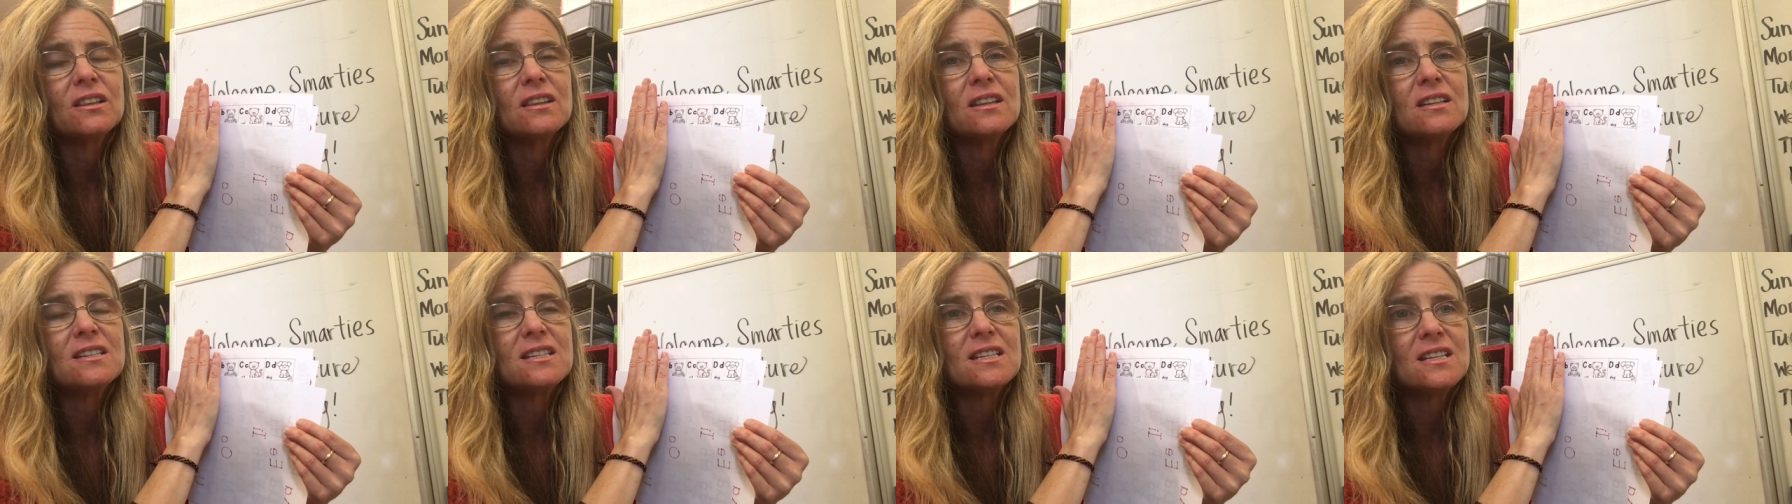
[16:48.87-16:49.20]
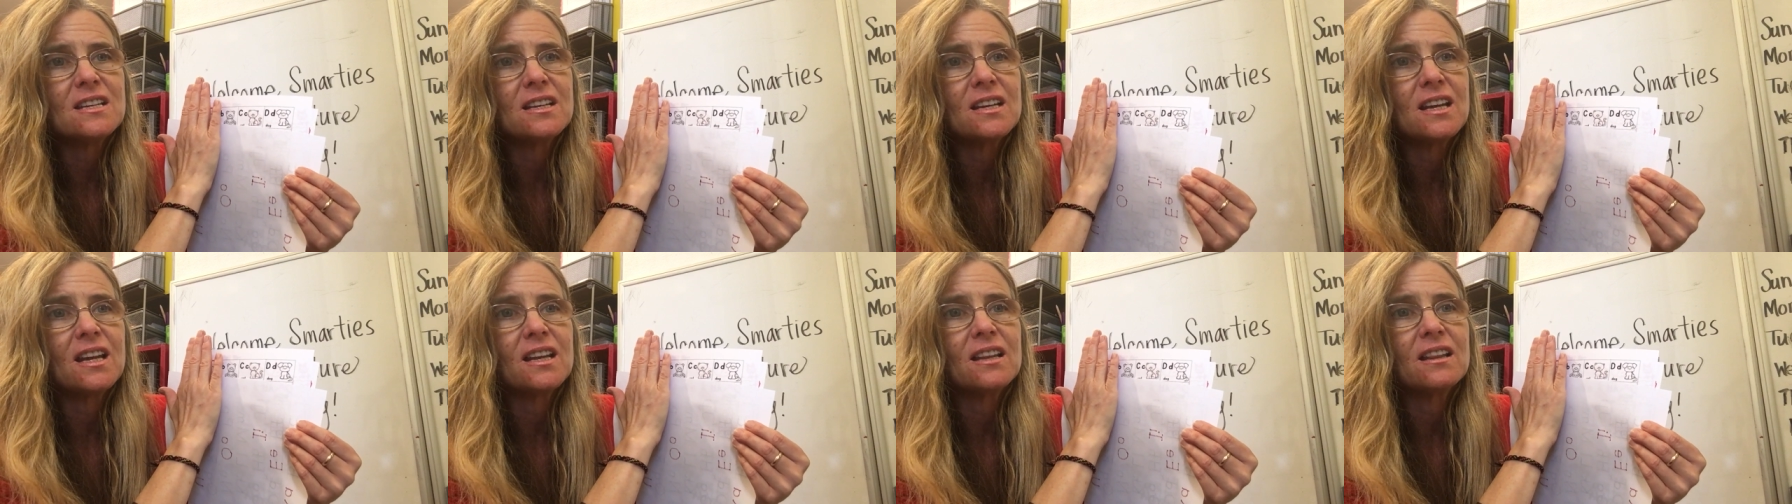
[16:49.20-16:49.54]
the
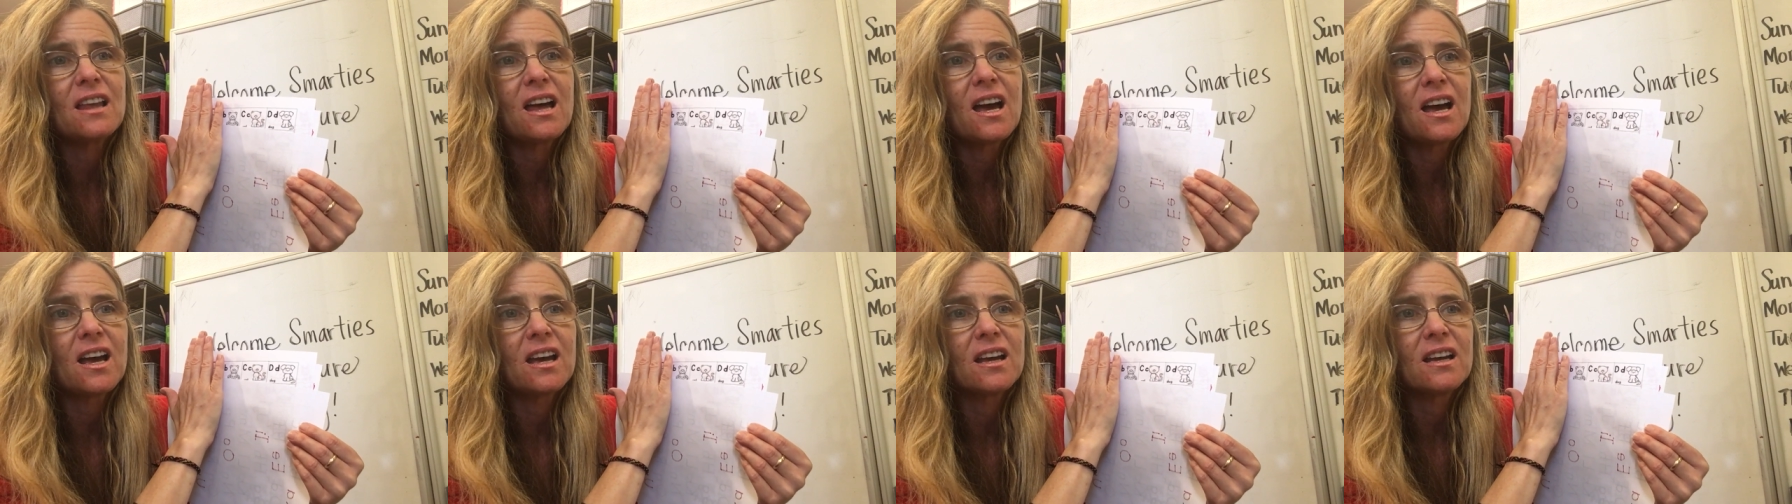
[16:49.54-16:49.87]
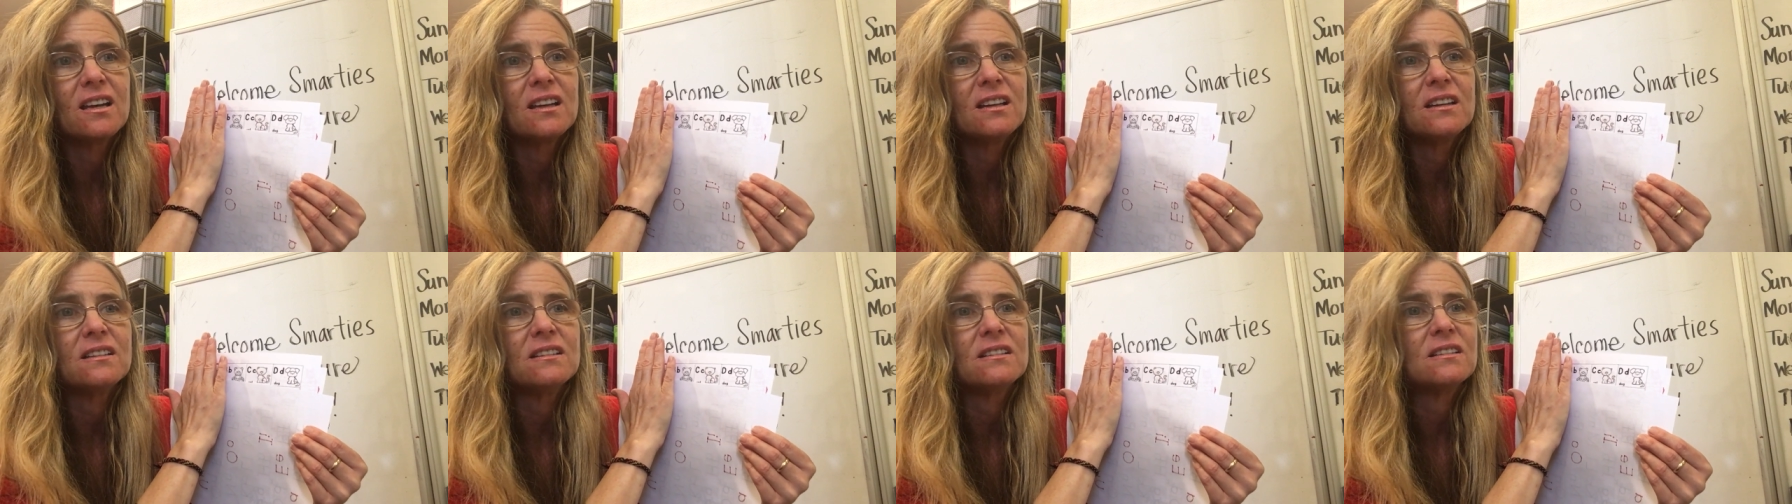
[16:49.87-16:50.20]
DNA
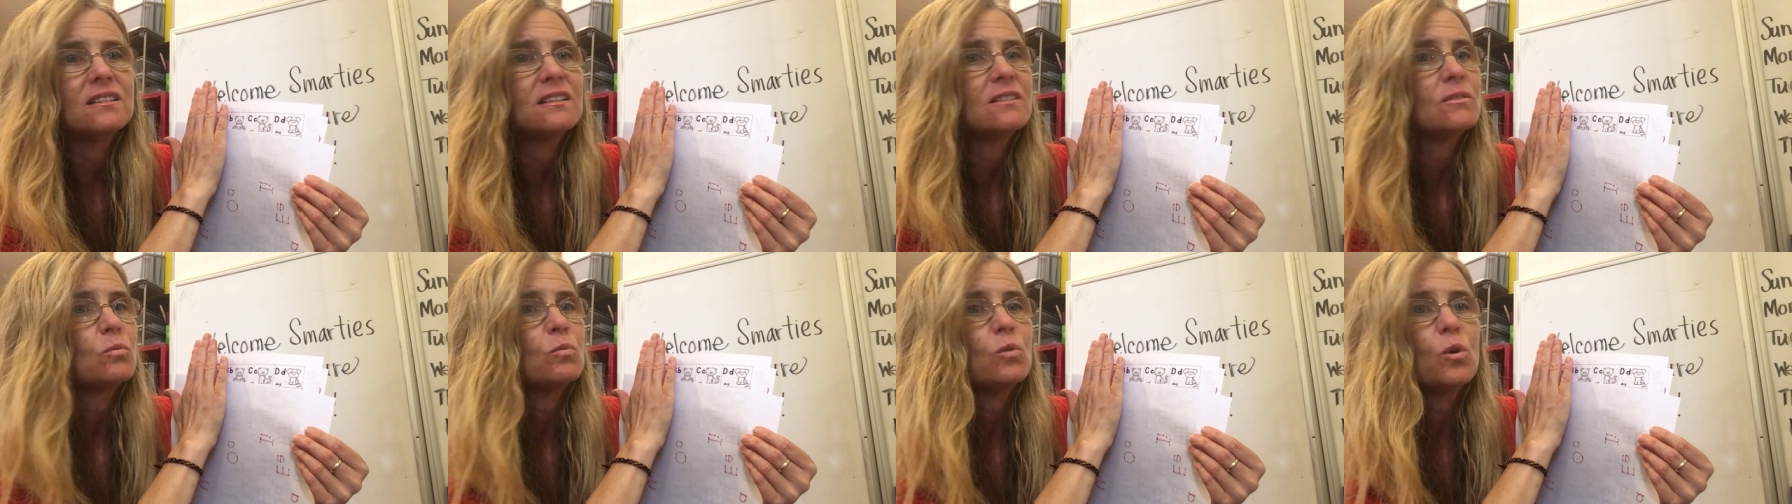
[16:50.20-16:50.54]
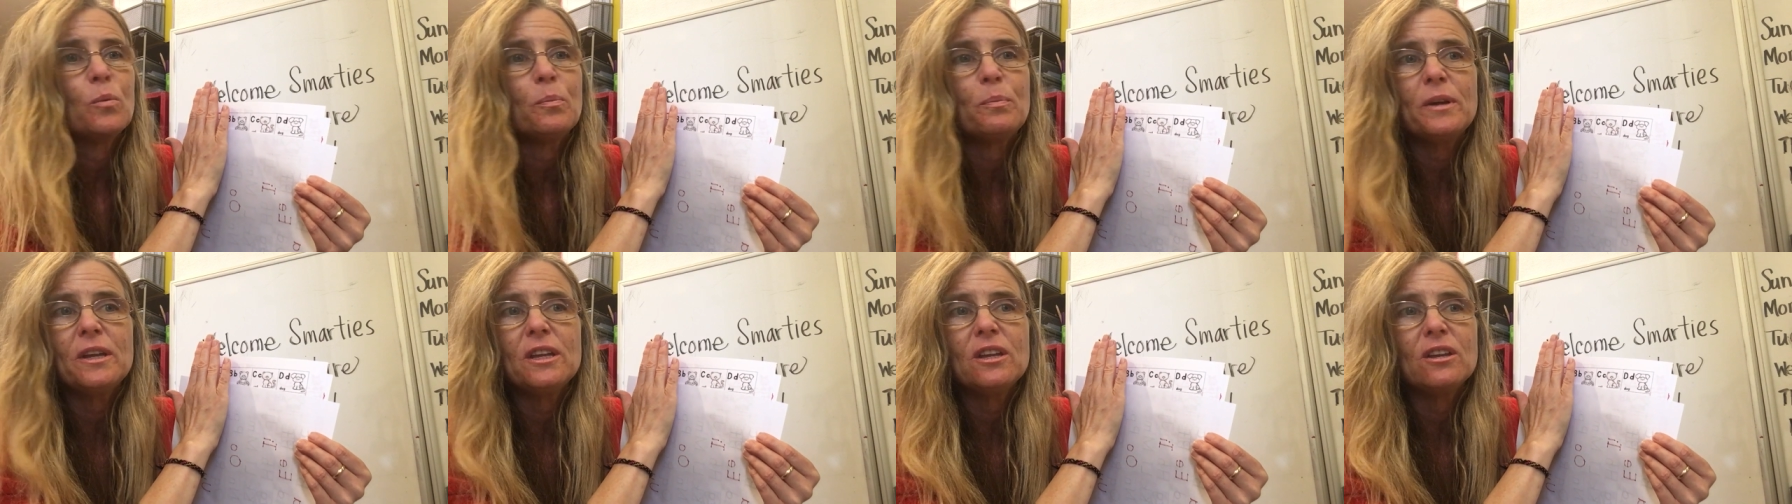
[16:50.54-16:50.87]
line
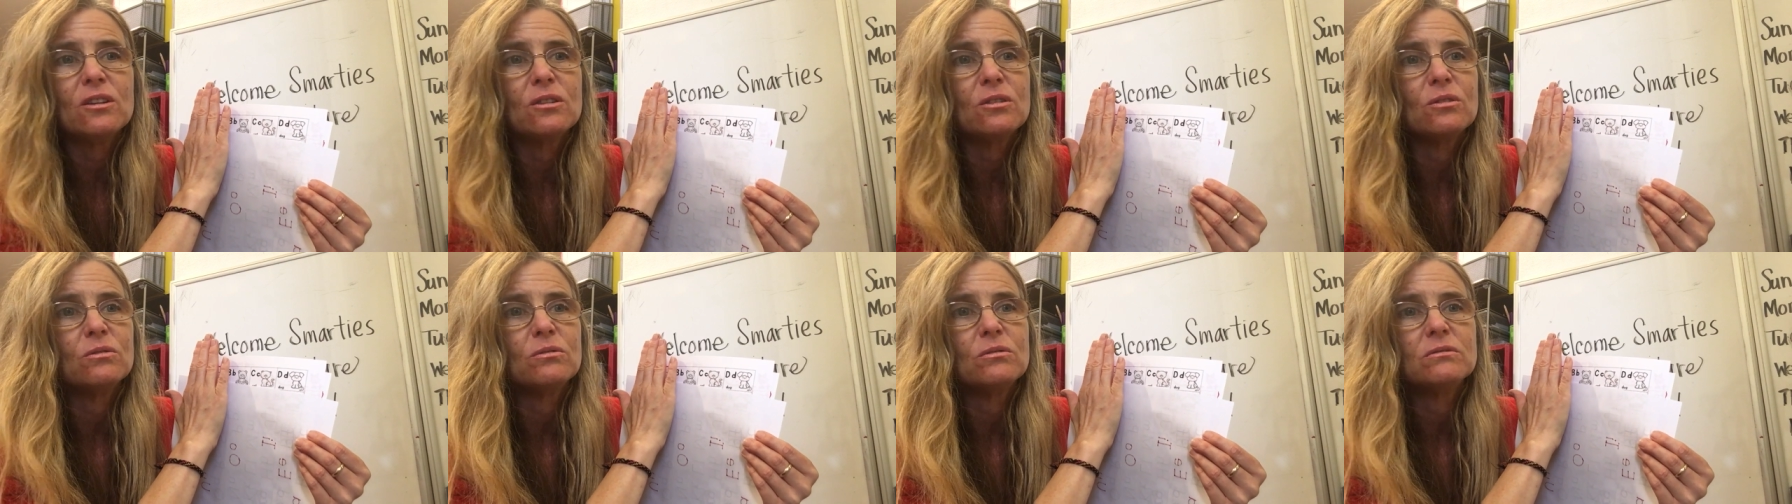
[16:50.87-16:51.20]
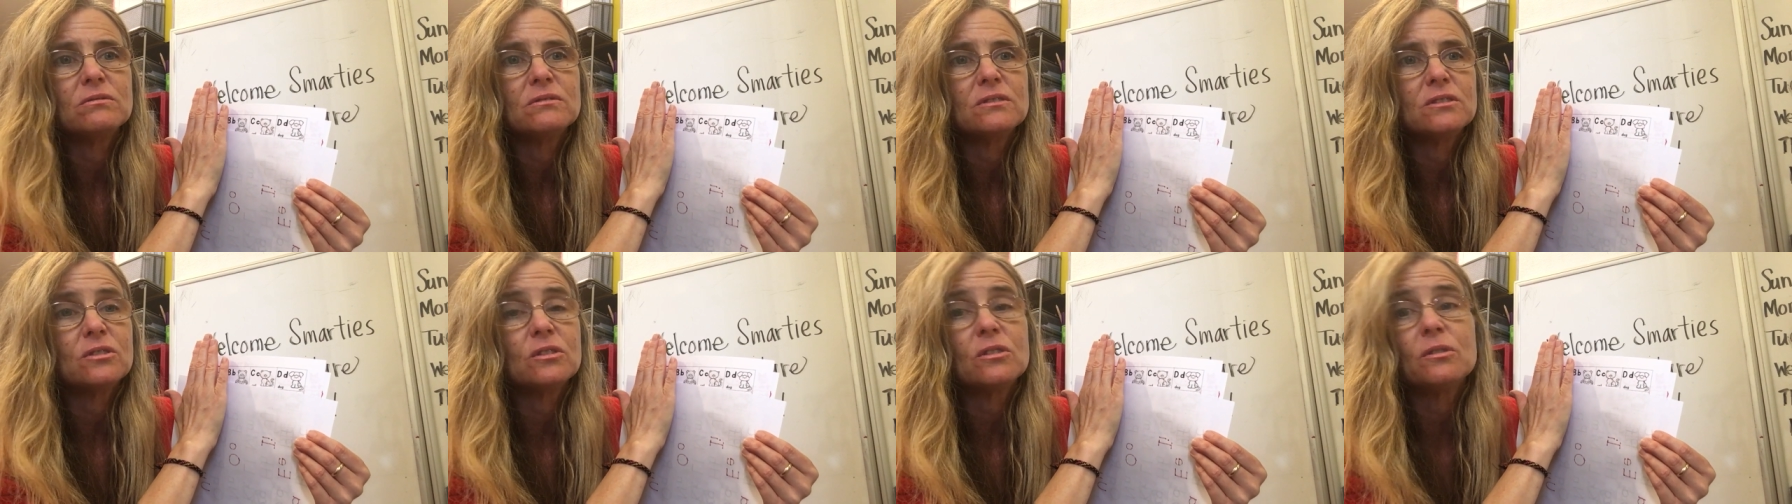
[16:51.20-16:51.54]
won't be you.
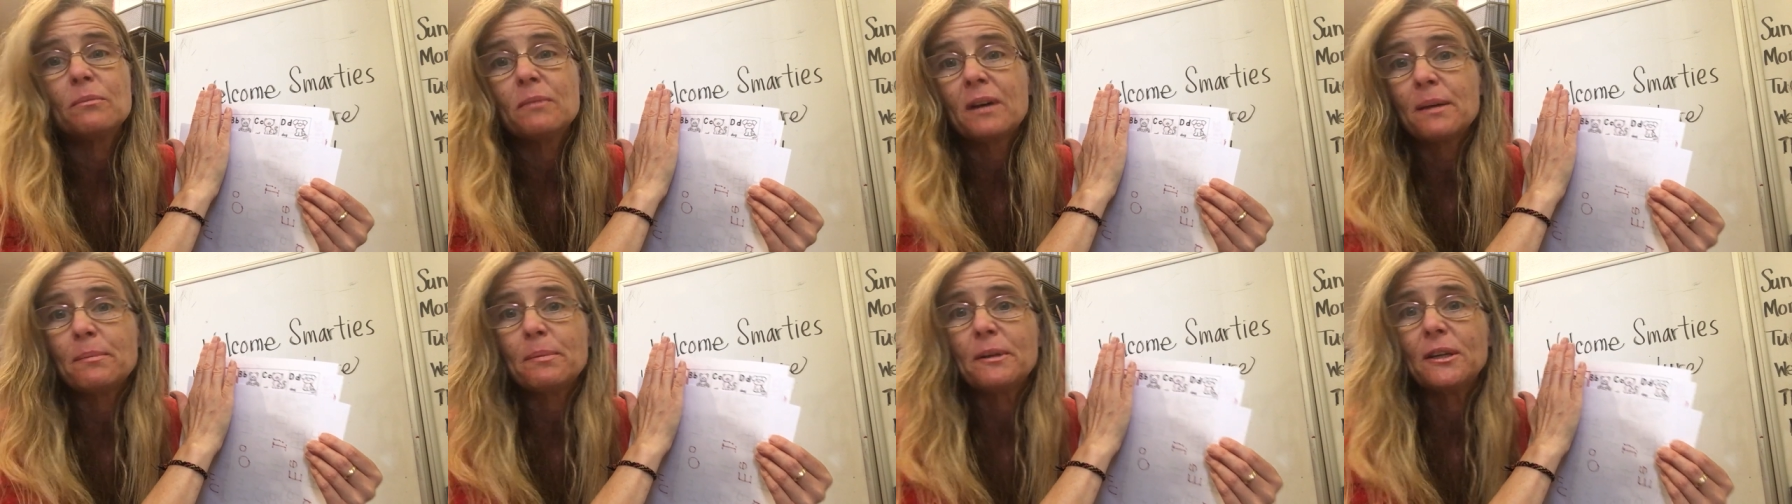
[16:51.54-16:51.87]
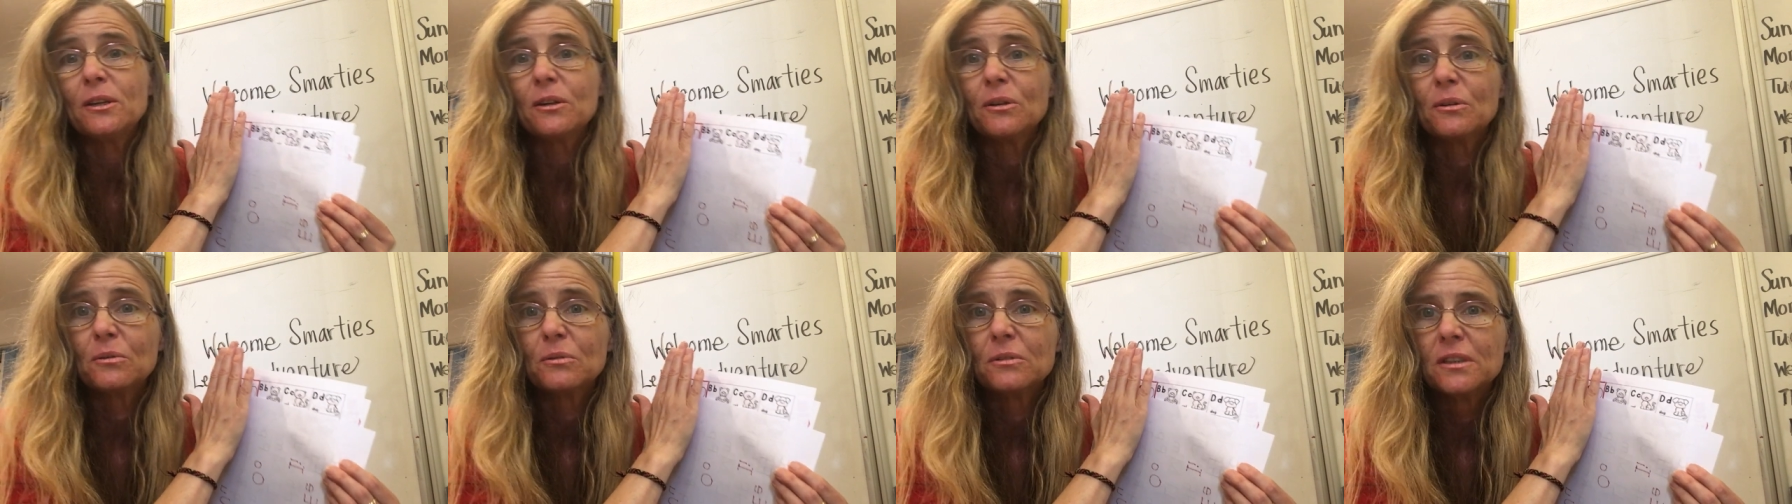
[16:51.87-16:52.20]
Or it might be
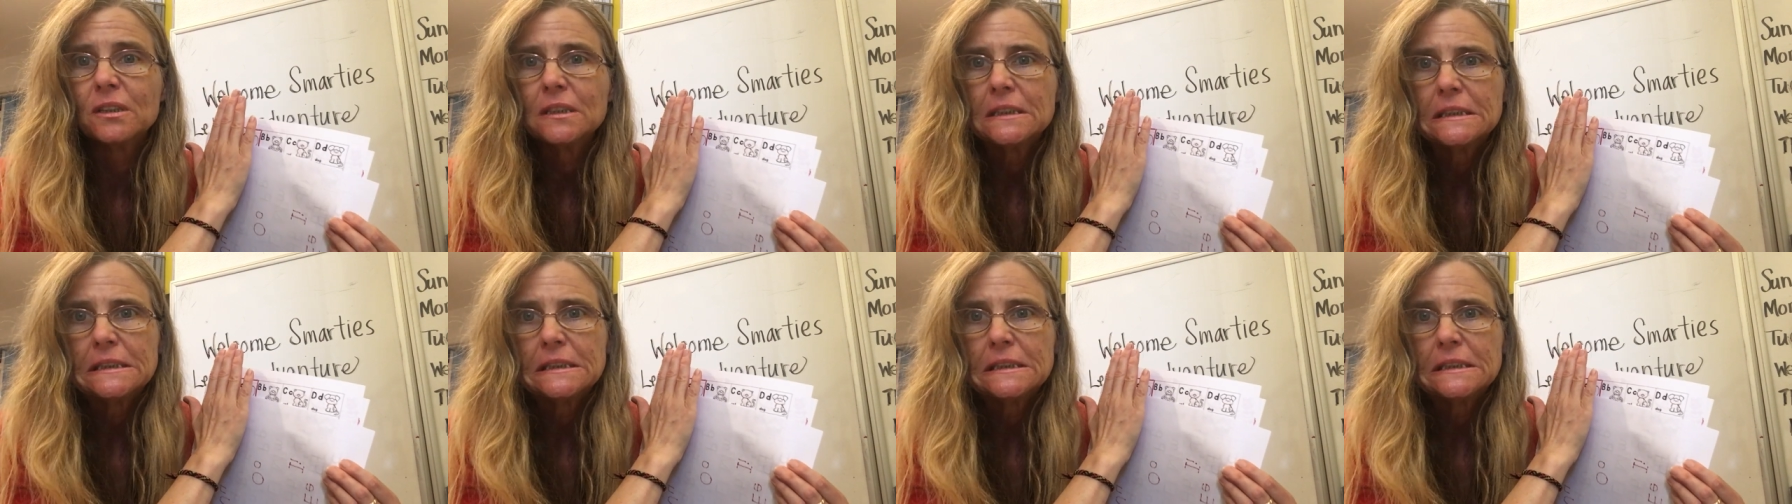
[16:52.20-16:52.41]
you.